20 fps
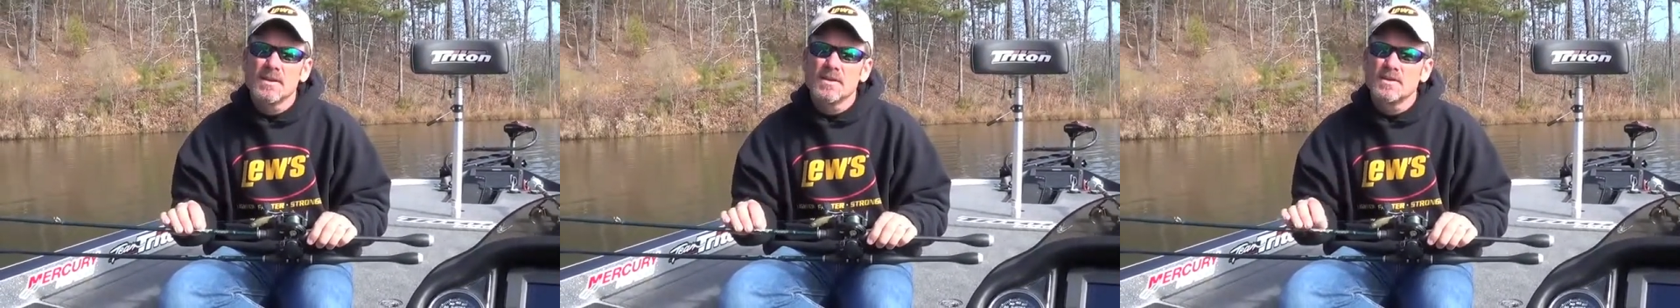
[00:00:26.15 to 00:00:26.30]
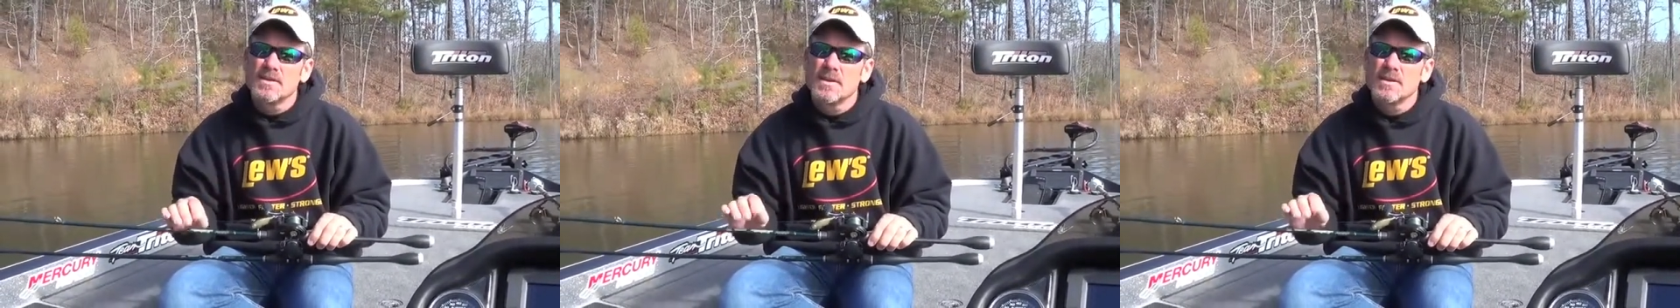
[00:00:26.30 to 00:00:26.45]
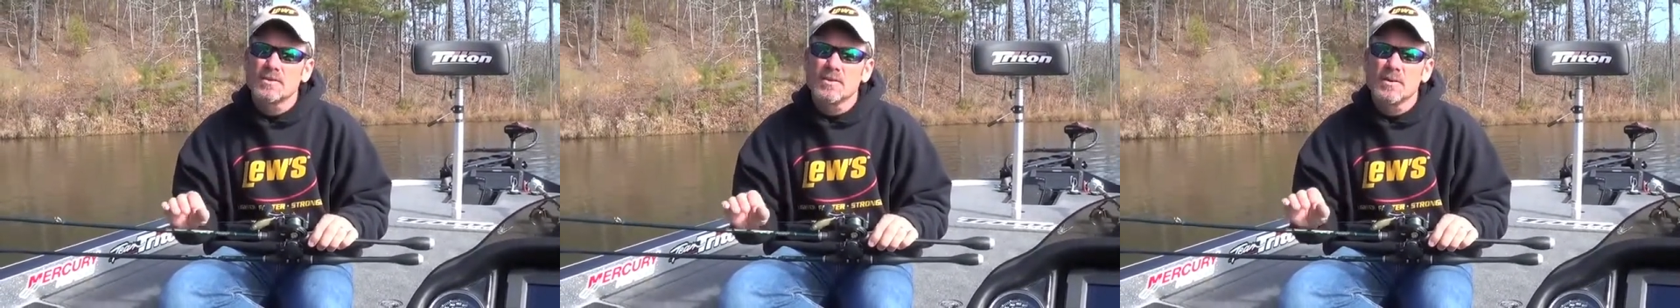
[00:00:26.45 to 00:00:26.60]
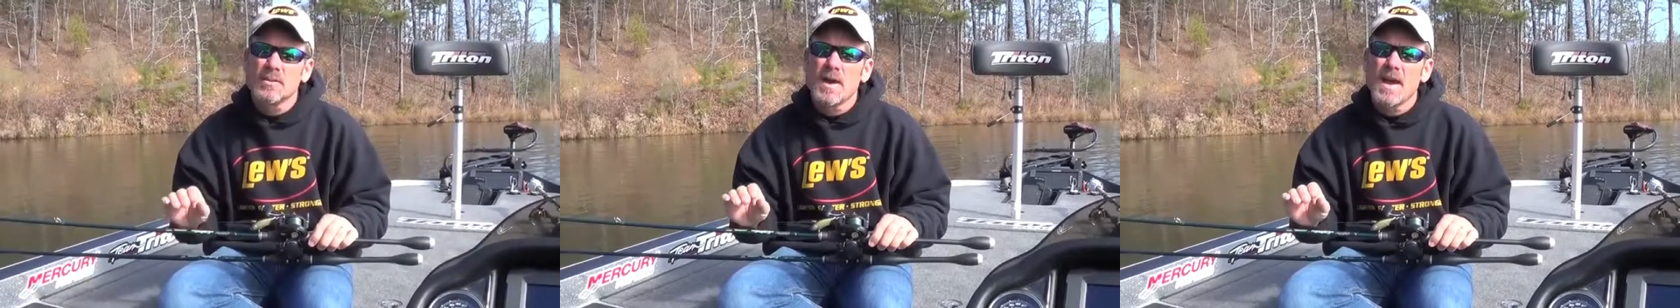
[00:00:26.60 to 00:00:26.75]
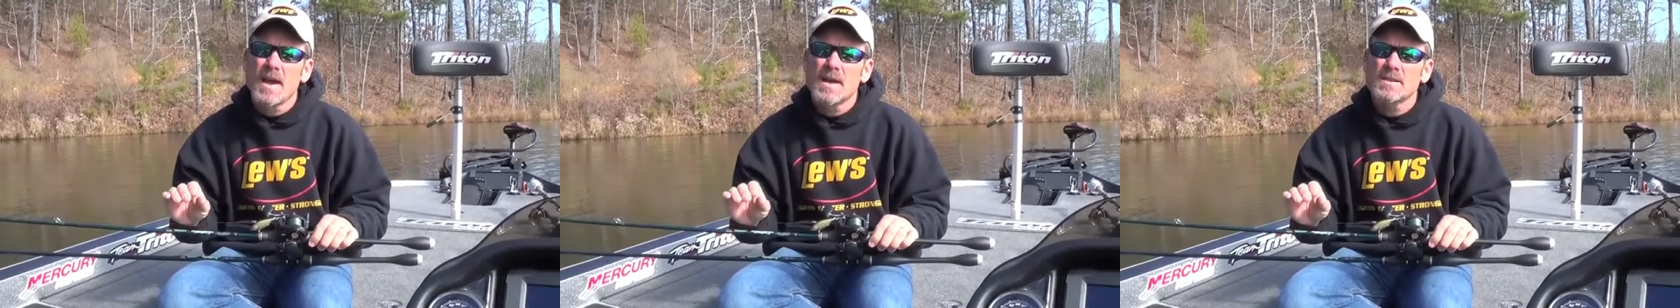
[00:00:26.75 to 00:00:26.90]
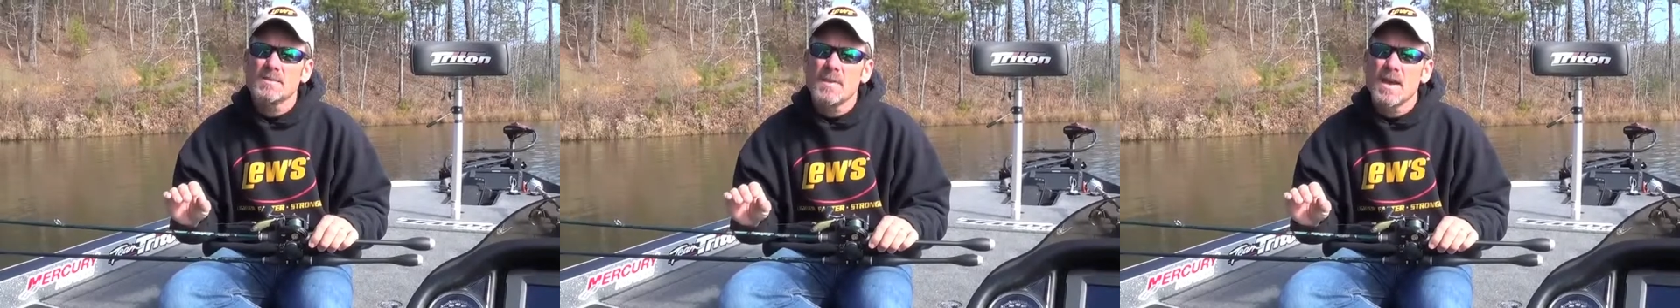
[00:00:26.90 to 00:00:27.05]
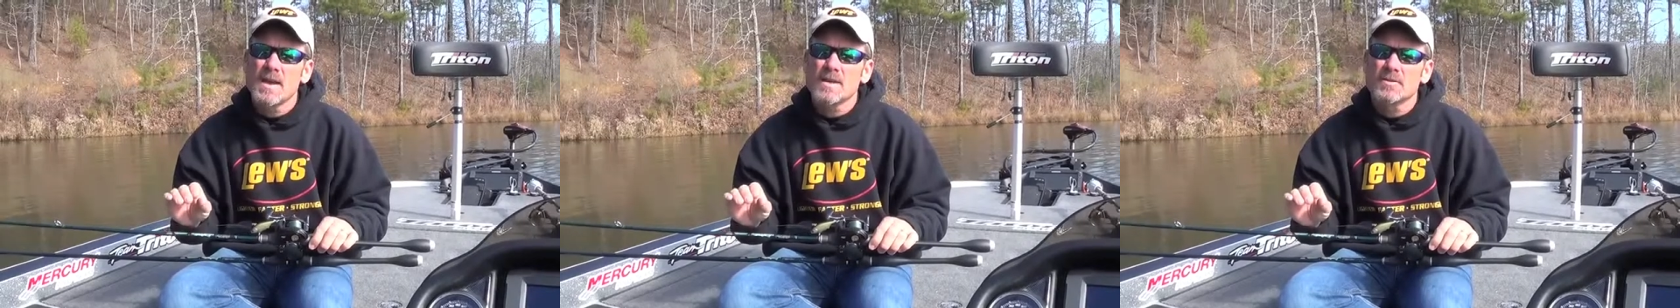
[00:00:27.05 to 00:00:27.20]
Central
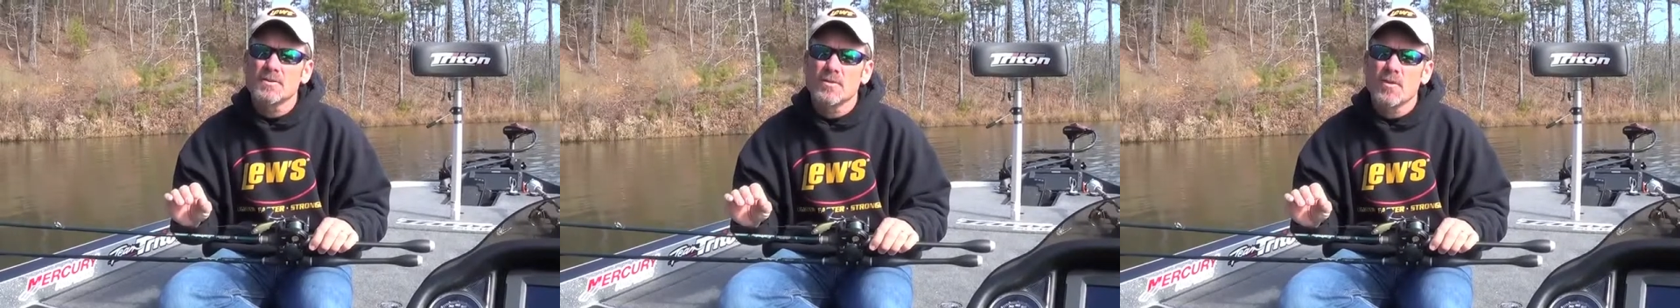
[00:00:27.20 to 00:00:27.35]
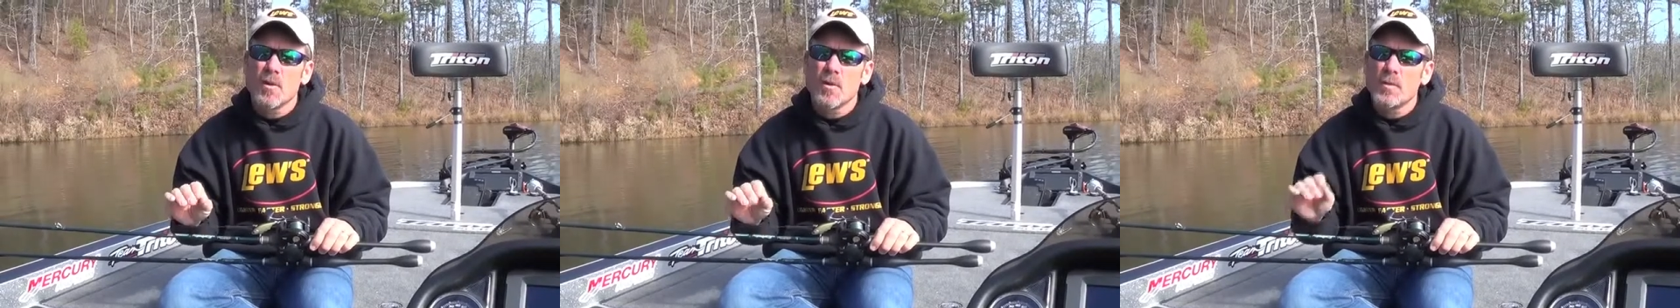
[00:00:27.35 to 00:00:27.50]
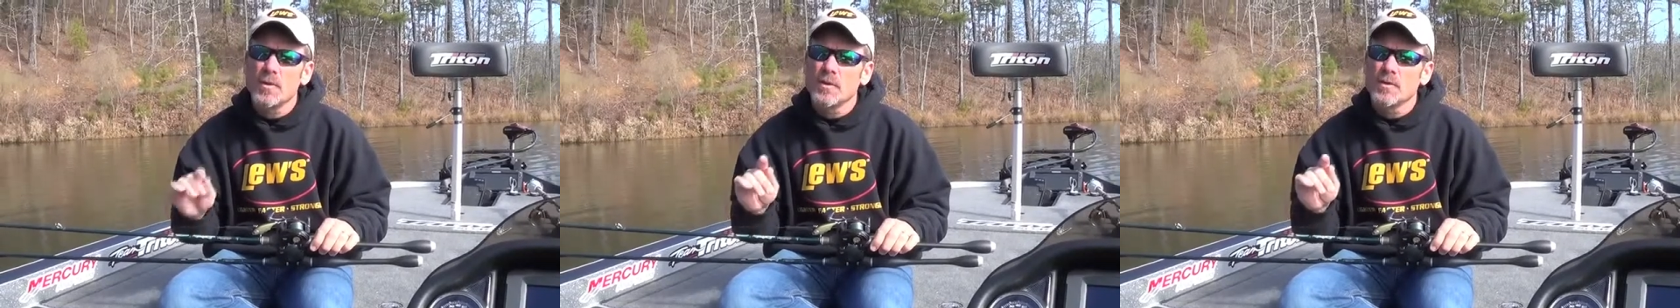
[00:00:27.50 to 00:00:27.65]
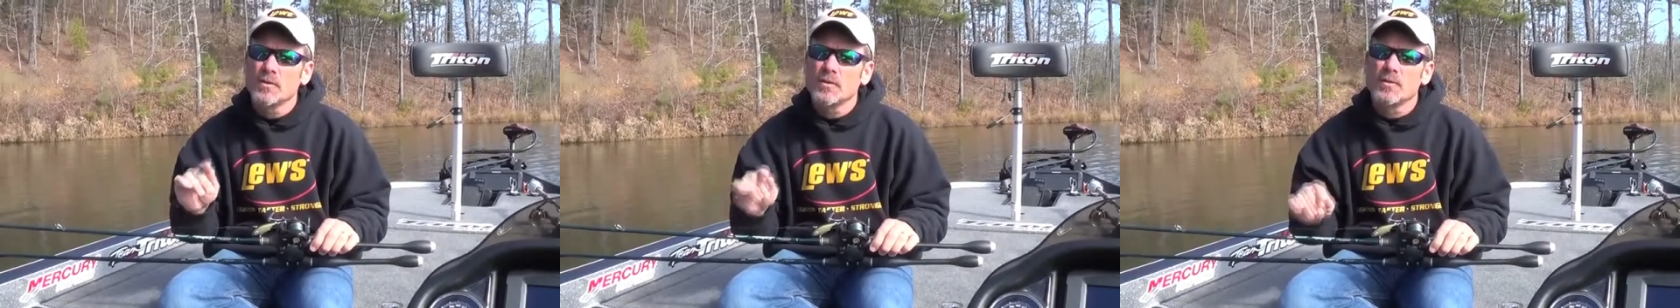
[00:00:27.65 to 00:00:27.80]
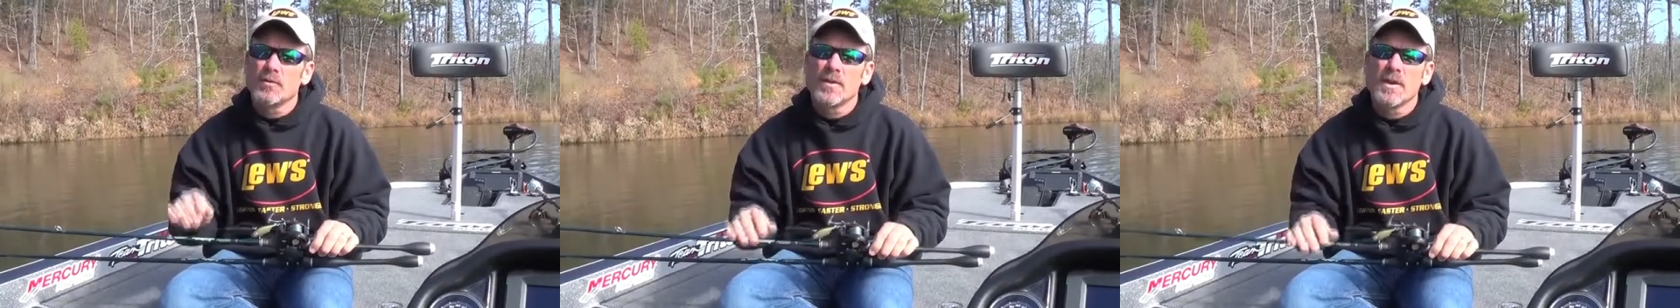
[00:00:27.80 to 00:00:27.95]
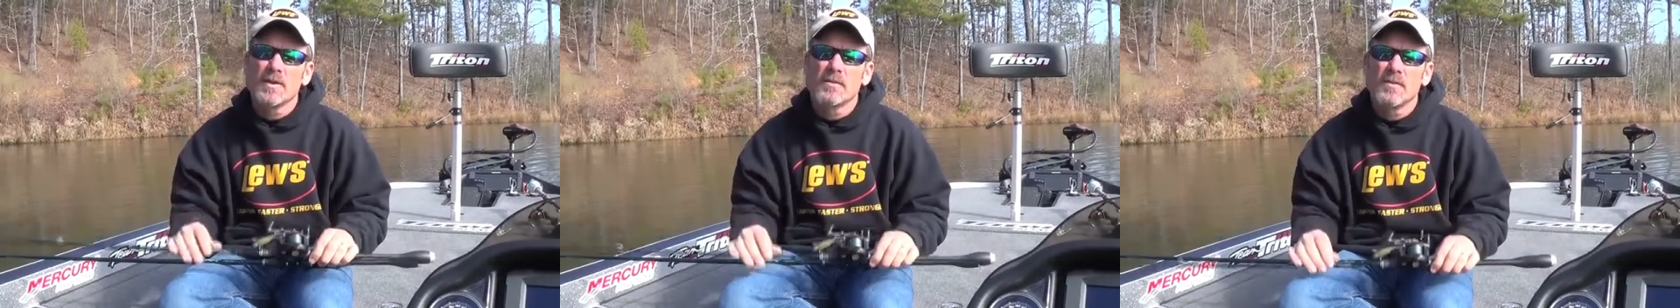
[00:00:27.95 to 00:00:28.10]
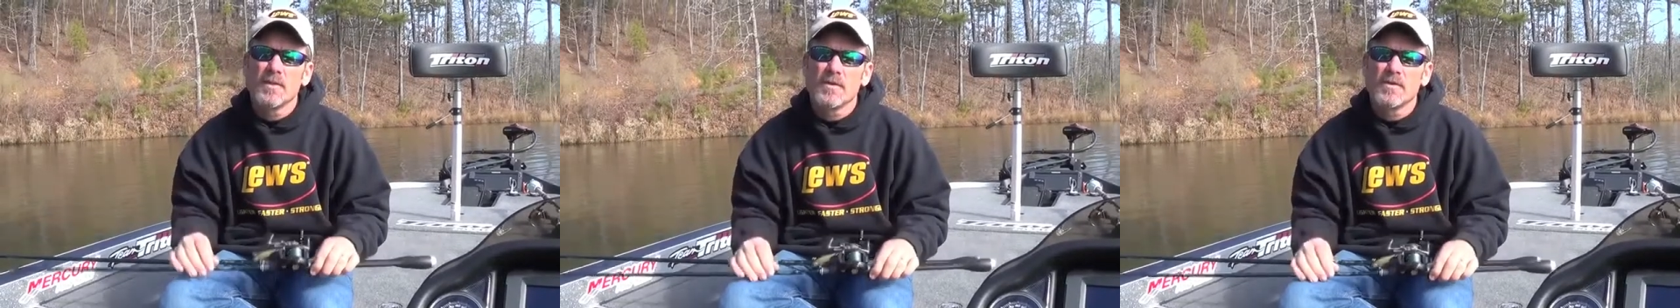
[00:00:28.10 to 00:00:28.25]
Bassmaster Open on the
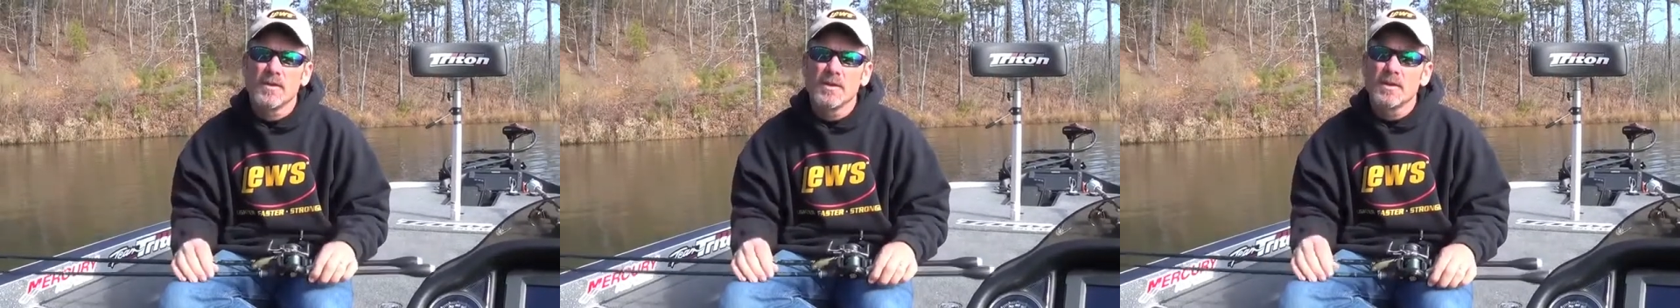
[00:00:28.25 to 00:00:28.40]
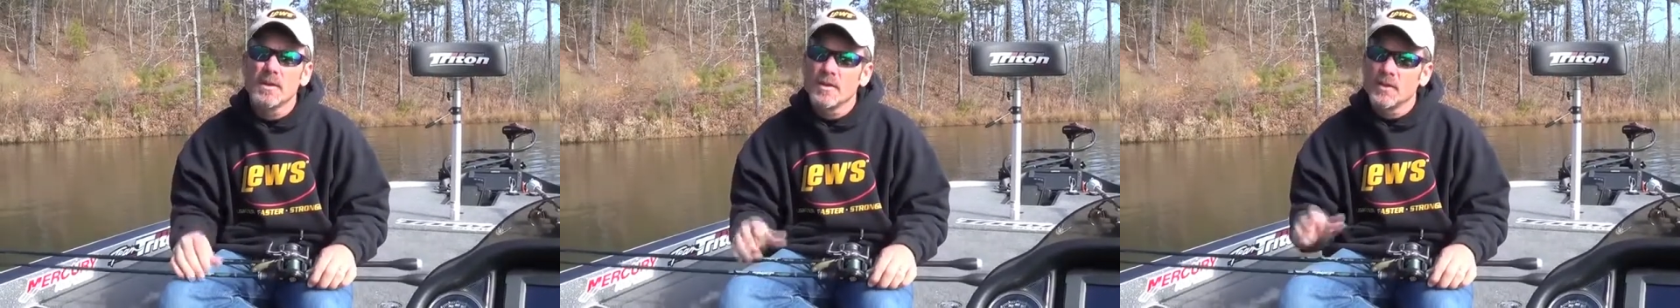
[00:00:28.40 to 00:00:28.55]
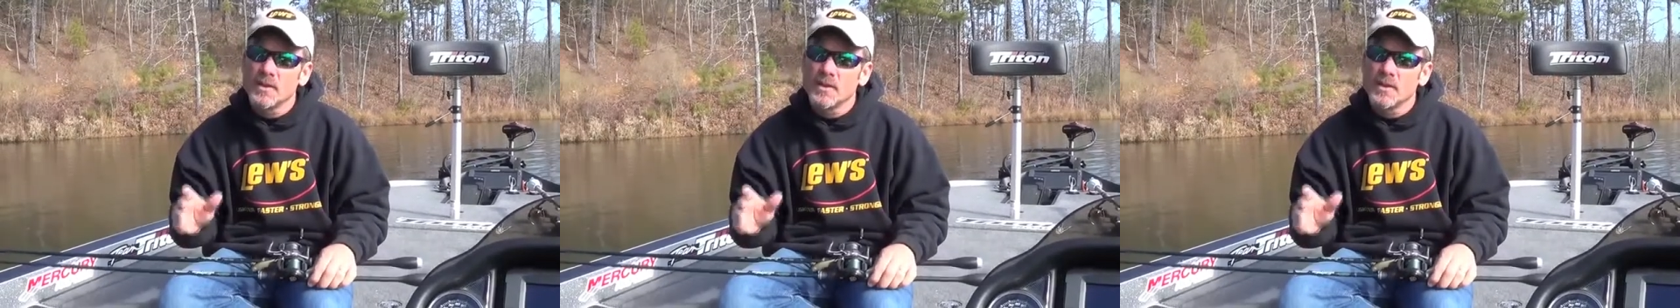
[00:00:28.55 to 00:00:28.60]
Red River